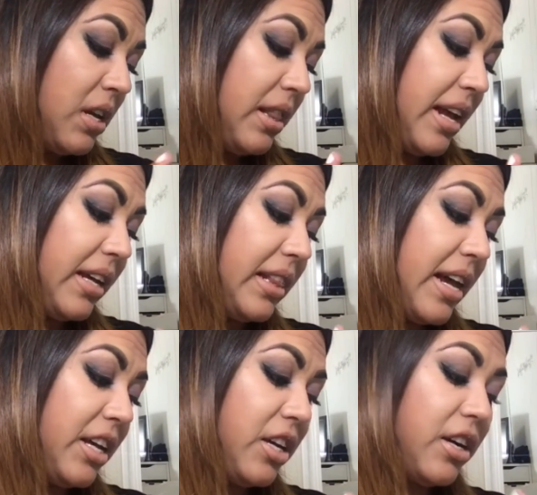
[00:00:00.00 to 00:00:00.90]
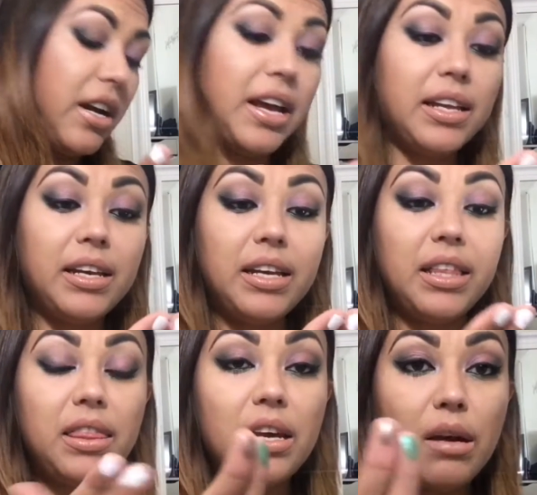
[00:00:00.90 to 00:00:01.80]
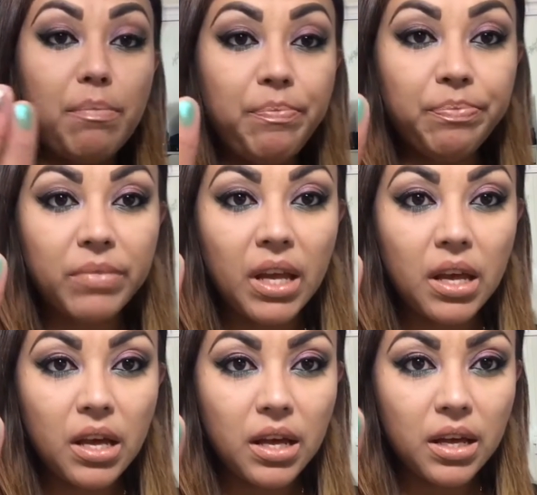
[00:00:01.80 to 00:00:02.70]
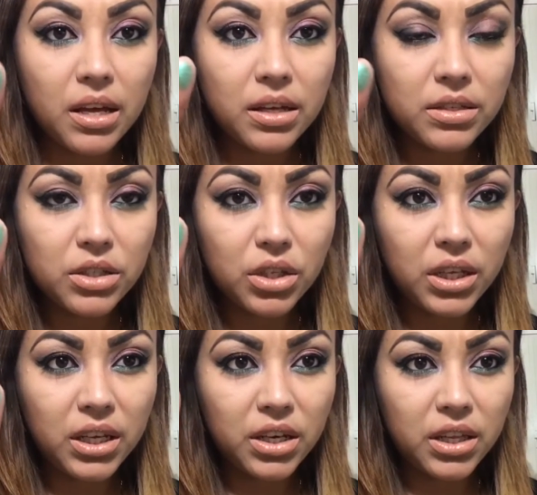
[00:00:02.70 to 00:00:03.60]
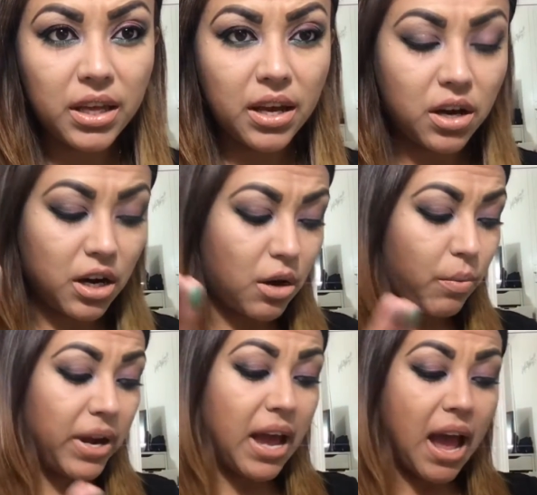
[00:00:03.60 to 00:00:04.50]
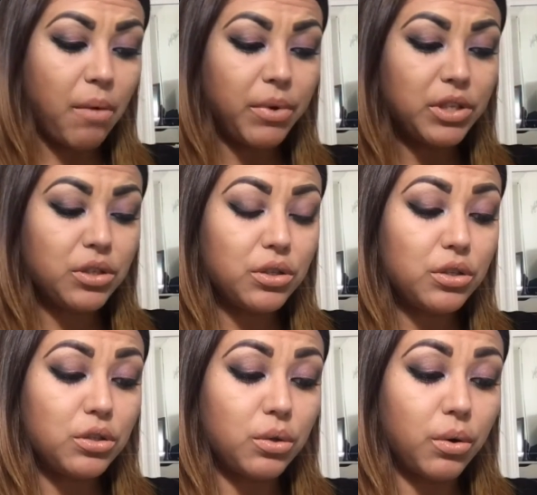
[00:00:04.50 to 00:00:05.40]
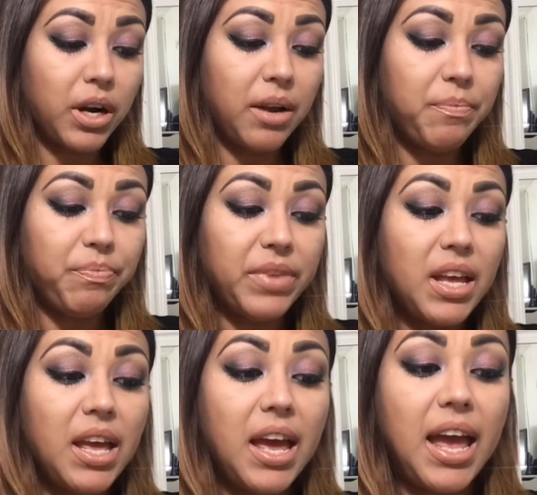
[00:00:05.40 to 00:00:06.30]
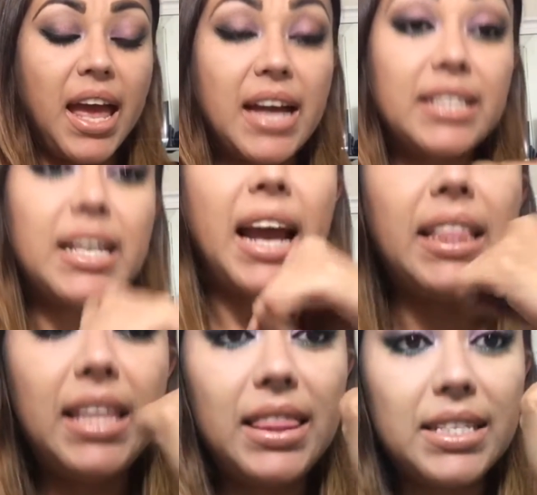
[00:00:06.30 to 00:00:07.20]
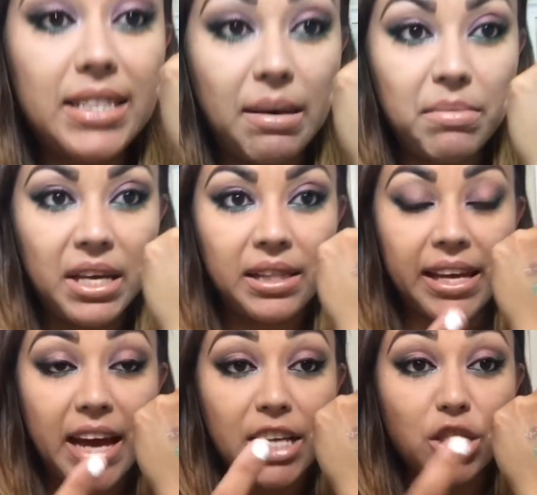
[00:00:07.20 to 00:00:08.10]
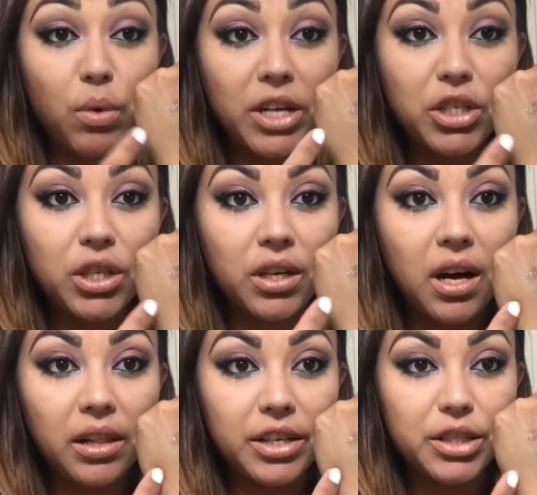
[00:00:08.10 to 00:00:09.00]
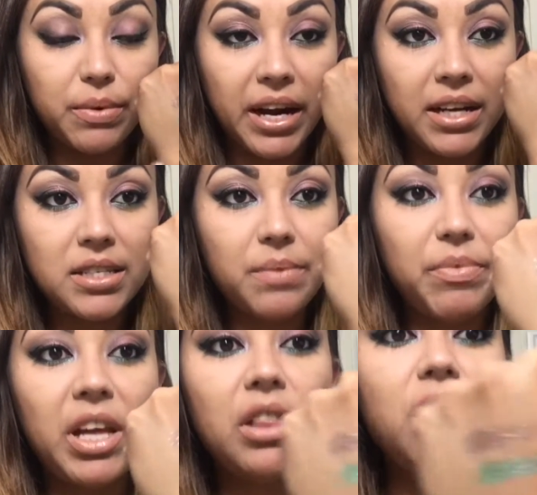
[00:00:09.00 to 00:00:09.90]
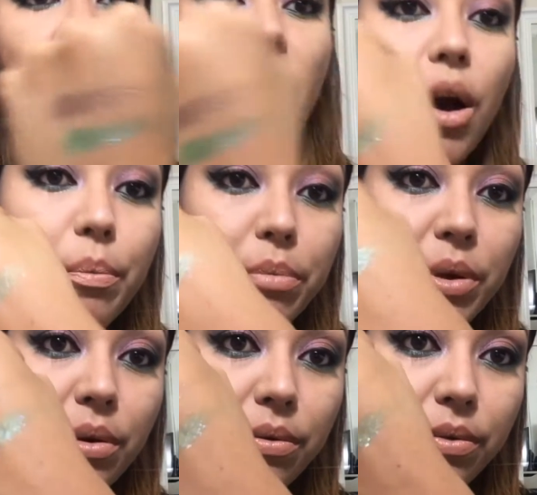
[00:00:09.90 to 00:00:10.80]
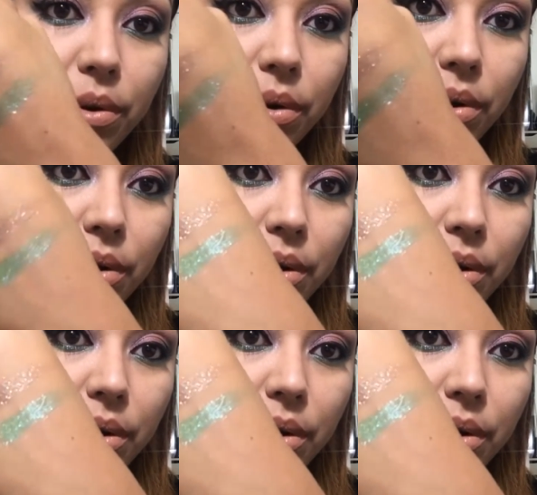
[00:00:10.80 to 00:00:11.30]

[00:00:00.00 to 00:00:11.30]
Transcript: like Light Year and Lithium. So here they are. When I went to the store, and I did the same thing, like I swatched the colors, right? And look at how beautiful